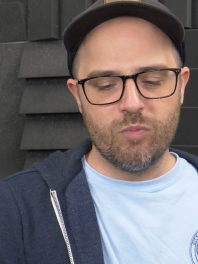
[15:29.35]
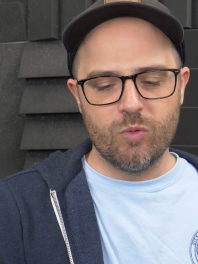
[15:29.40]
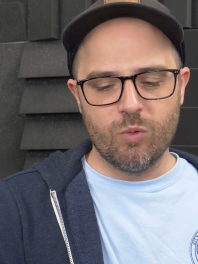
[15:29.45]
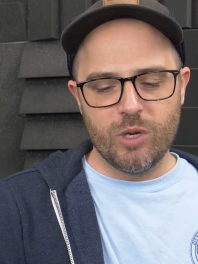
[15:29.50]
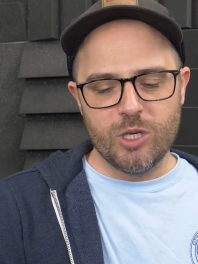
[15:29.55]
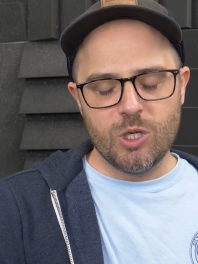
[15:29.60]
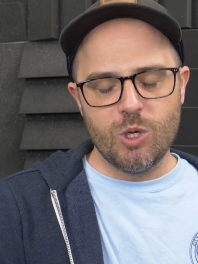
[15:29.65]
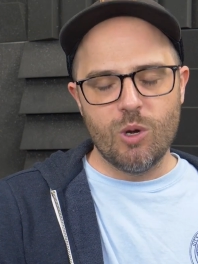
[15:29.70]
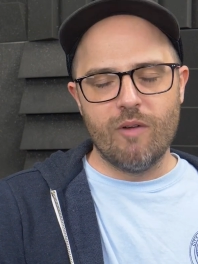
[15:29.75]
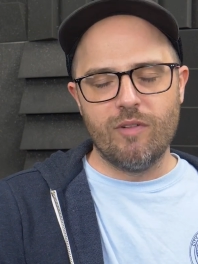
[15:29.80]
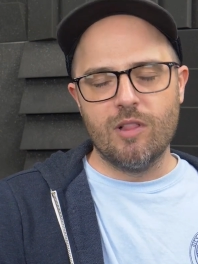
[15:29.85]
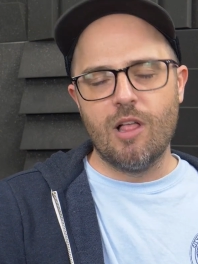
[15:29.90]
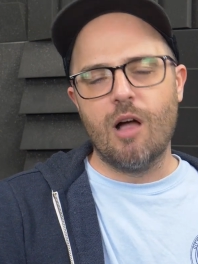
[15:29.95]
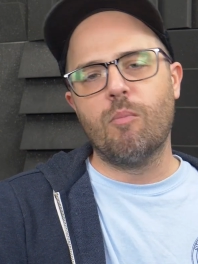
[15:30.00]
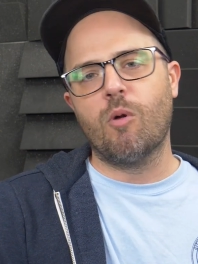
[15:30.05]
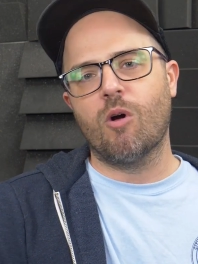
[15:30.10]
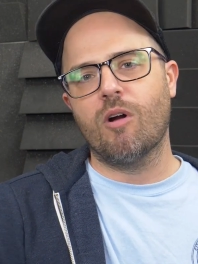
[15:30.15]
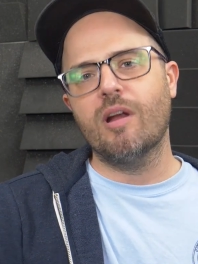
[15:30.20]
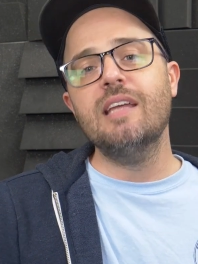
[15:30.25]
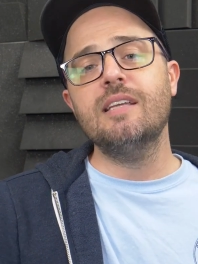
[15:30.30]
We do have a lot
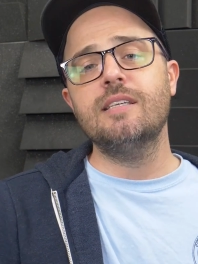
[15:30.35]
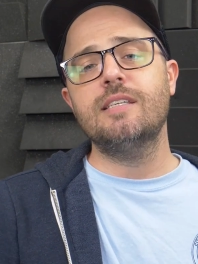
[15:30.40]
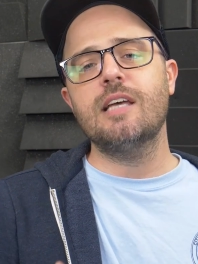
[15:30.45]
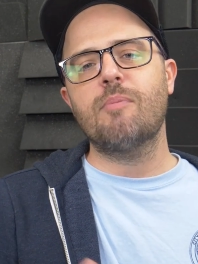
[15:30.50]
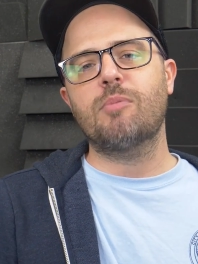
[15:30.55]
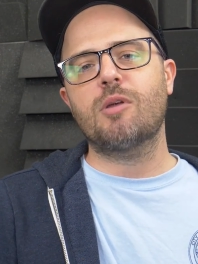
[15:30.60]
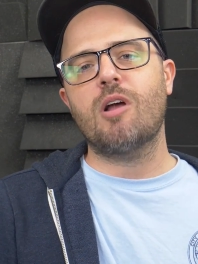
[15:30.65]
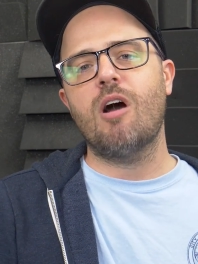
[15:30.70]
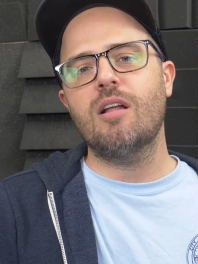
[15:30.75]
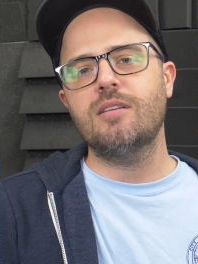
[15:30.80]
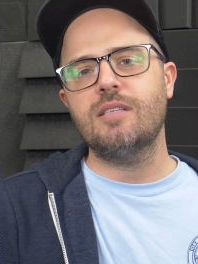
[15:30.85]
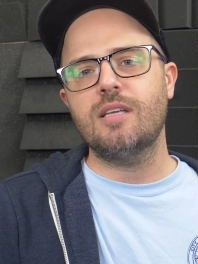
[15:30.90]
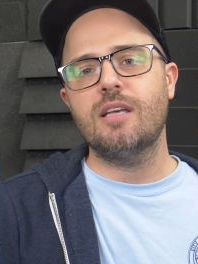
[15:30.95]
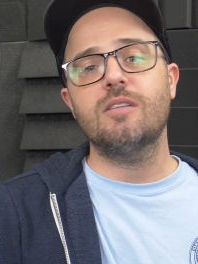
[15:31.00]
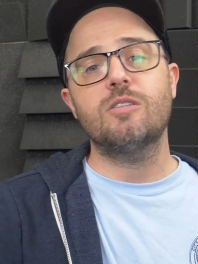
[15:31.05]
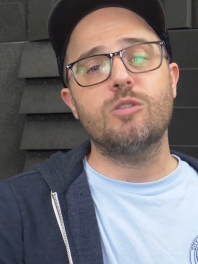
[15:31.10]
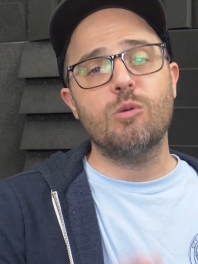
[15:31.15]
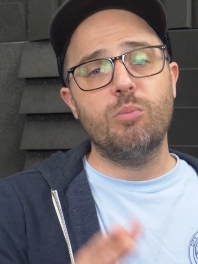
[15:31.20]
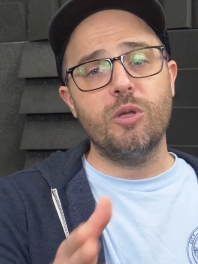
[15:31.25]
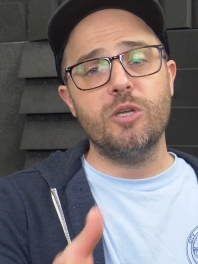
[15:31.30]
more in-depth
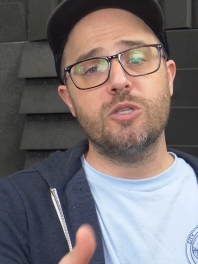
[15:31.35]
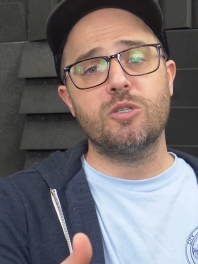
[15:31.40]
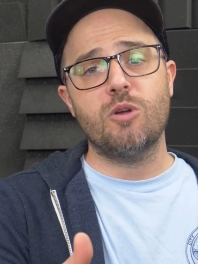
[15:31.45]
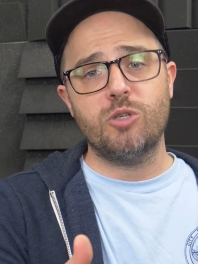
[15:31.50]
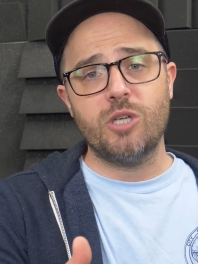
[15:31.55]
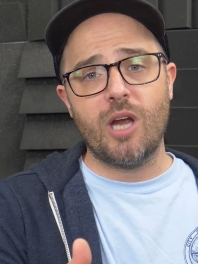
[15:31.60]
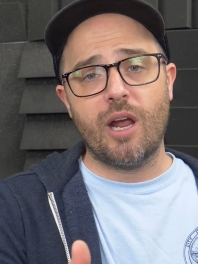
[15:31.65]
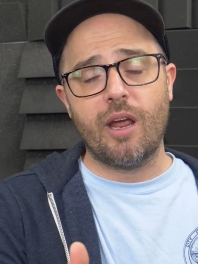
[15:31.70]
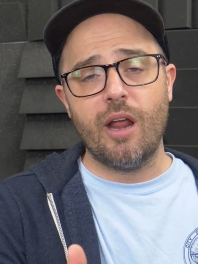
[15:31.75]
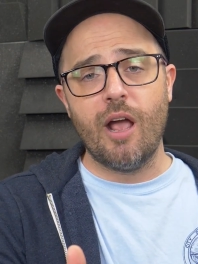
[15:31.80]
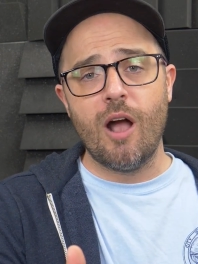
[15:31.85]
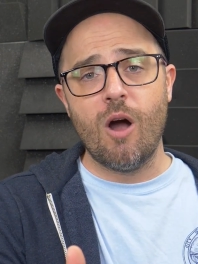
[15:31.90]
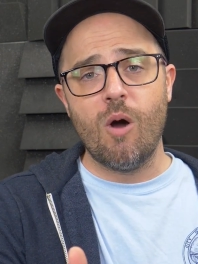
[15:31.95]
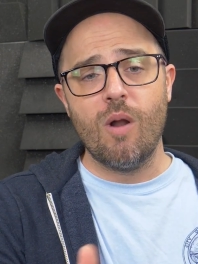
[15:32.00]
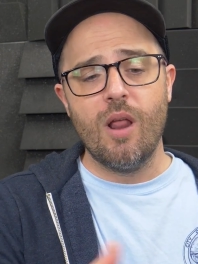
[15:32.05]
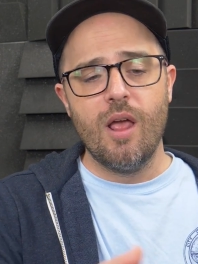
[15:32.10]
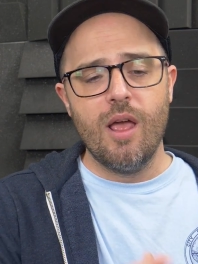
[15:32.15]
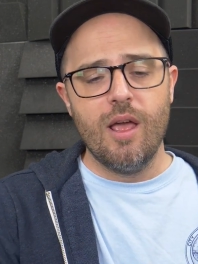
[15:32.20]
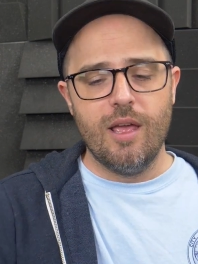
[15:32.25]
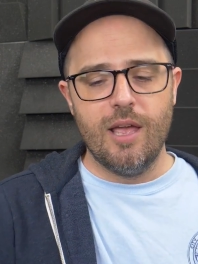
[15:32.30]
content, so please go check it out.